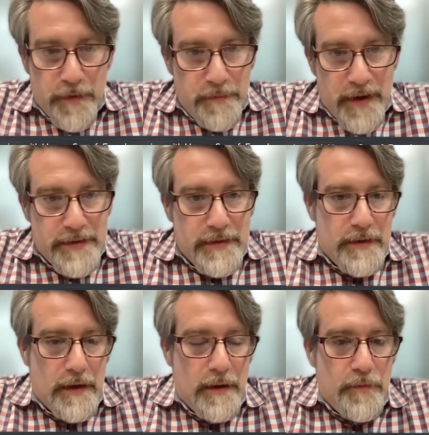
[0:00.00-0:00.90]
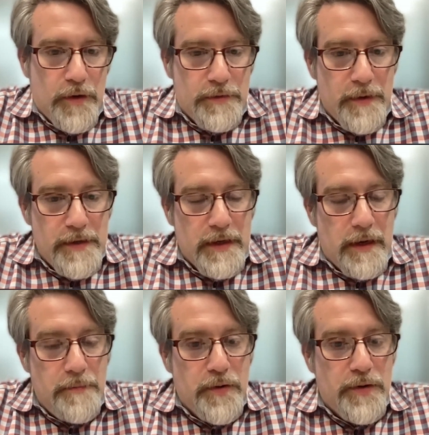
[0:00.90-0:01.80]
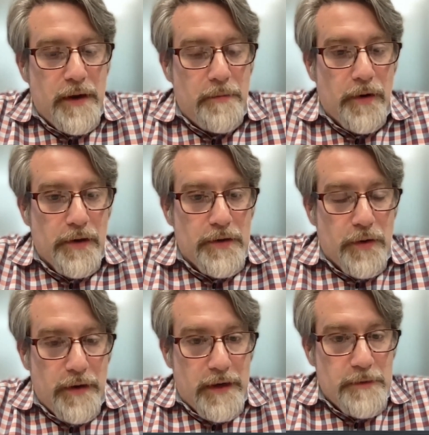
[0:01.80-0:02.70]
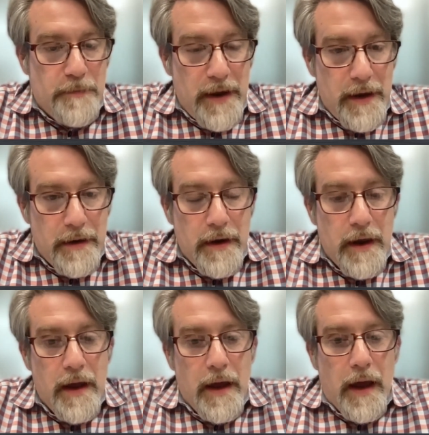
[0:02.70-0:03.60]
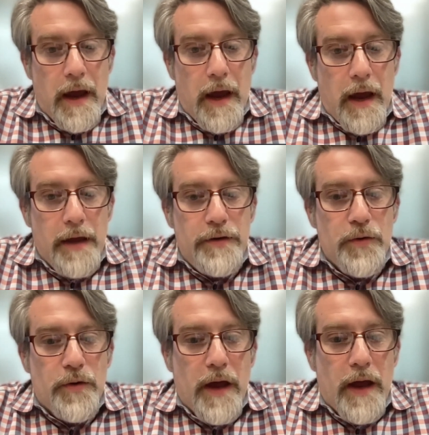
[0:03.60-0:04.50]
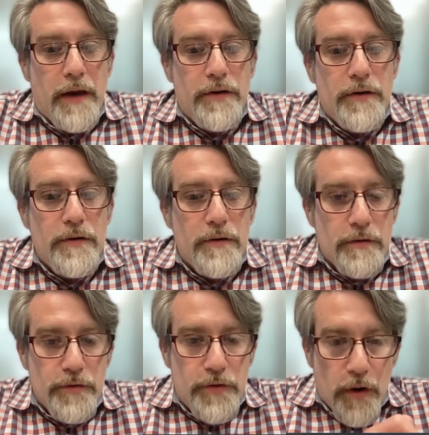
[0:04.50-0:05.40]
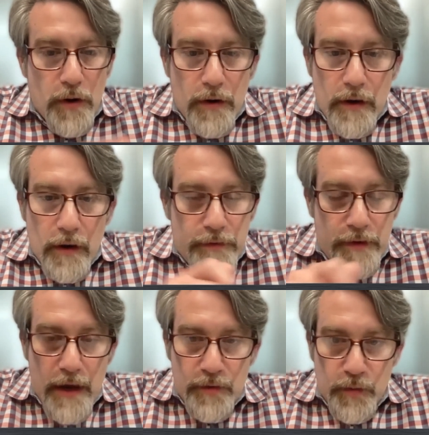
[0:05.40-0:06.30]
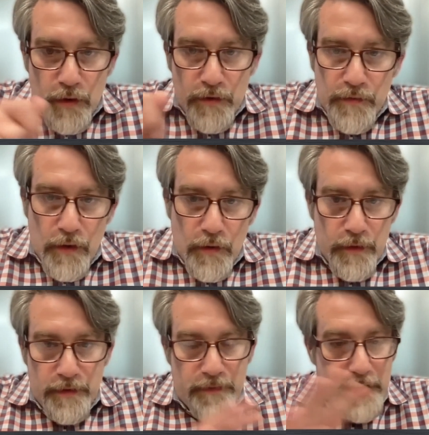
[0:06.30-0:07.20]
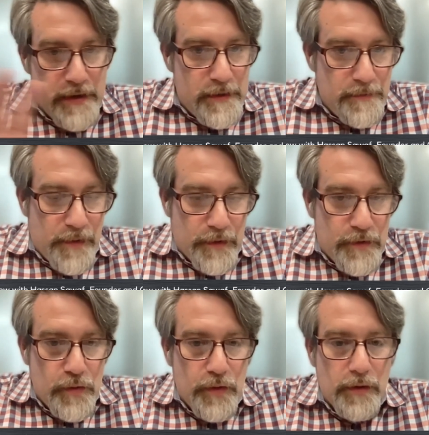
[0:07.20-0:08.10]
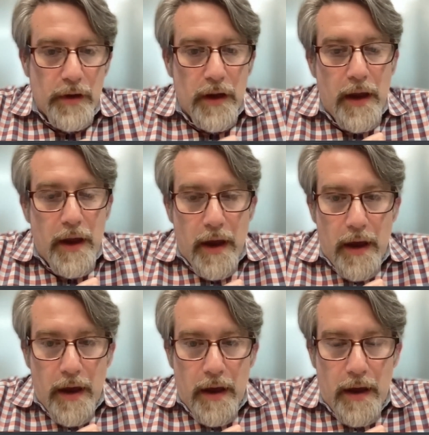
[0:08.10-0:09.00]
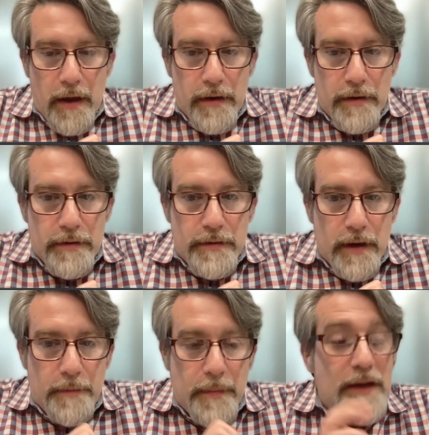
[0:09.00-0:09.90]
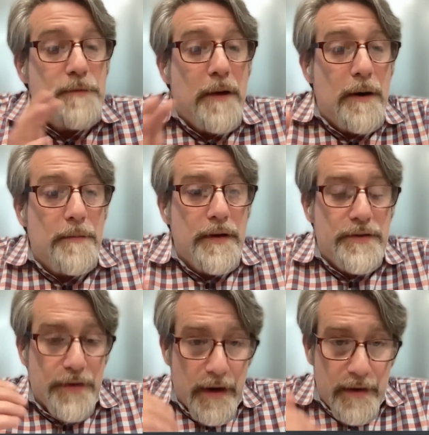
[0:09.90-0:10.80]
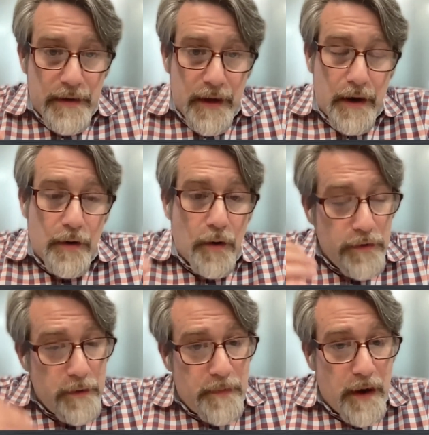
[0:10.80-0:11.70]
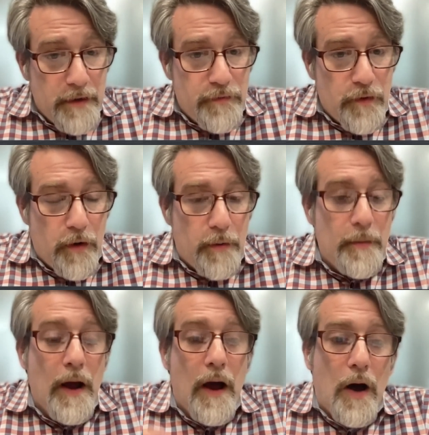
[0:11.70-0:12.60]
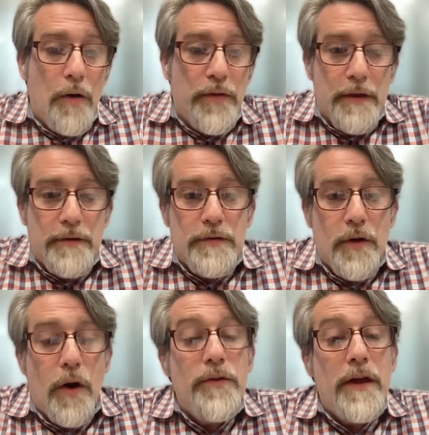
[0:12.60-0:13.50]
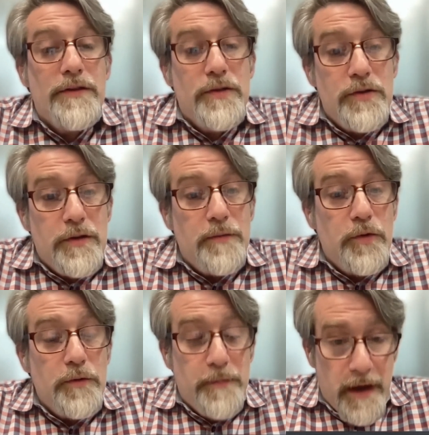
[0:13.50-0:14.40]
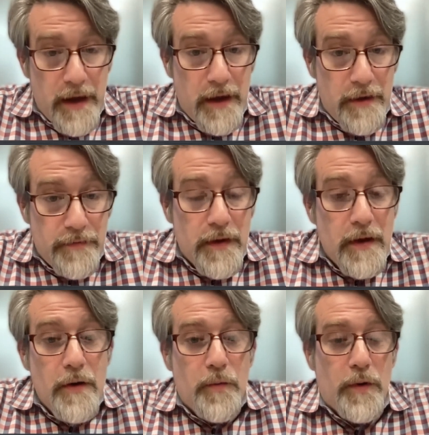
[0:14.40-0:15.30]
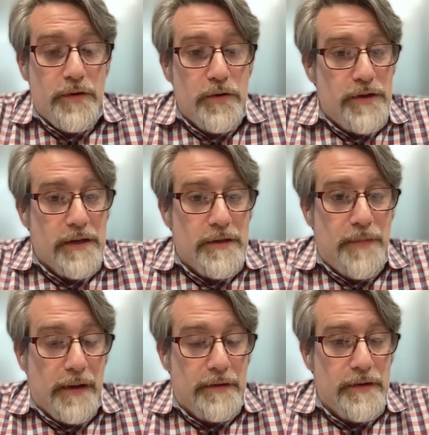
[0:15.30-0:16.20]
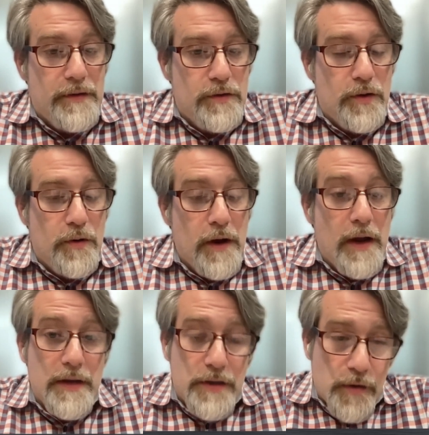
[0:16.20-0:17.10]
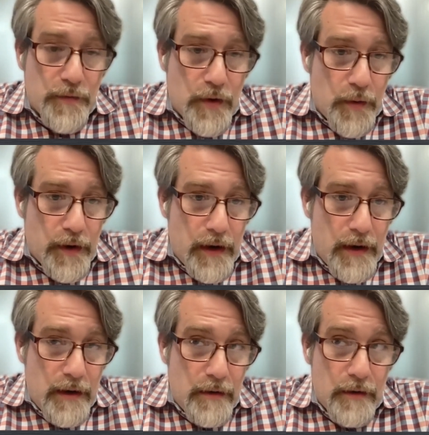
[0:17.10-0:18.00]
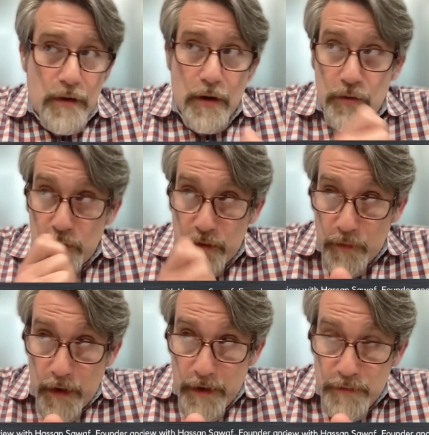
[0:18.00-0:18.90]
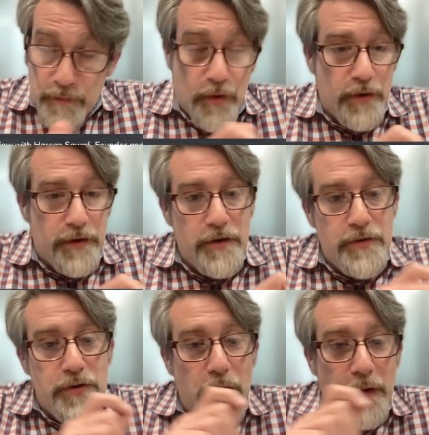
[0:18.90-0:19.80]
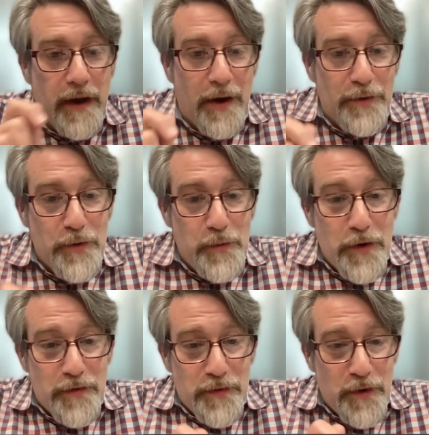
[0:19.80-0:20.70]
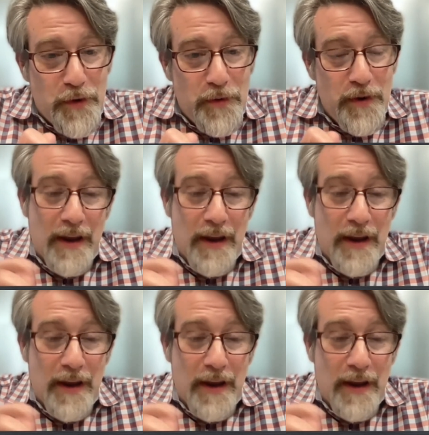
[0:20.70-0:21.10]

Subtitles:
best, which basically put their models on Explain, and you can draw that workflow with a very simple tool and experiment right there on the platform how that system would behave what you just built. So instead of going in to the whiteboard and drawing out a workflow